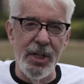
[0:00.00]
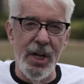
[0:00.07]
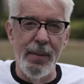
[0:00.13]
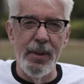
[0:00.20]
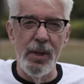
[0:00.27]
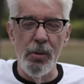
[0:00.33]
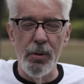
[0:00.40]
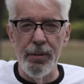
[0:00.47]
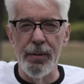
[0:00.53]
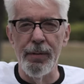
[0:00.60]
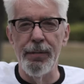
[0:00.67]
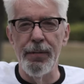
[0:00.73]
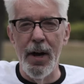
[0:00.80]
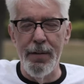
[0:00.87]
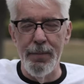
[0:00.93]
and I'm the author
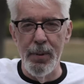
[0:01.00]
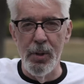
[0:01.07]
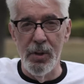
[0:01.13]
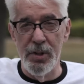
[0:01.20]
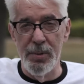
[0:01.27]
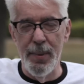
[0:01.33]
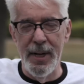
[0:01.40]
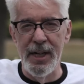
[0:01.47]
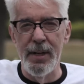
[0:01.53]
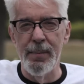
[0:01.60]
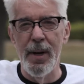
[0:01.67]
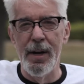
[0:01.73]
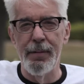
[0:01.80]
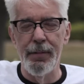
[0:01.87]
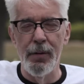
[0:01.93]
of 5 books, mainly
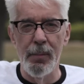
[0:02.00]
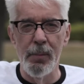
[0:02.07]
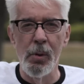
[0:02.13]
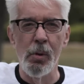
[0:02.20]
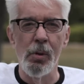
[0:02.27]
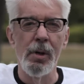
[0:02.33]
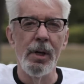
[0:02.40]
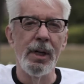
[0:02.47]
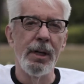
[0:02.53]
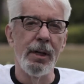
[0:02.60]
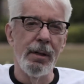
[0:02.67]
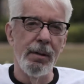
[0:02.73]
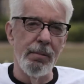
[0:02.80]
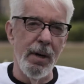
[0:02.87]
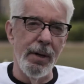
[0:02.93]
about football.
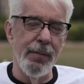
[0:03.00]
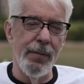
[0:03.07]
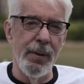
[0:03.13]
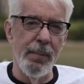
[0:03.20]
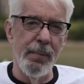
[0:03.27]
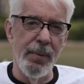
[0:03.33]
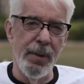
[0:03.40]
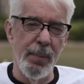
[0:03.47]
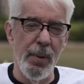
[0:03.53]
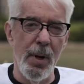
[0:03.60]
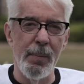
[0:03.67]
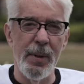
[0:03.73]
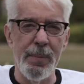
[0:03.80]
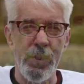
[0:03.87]
One of them, The Bromley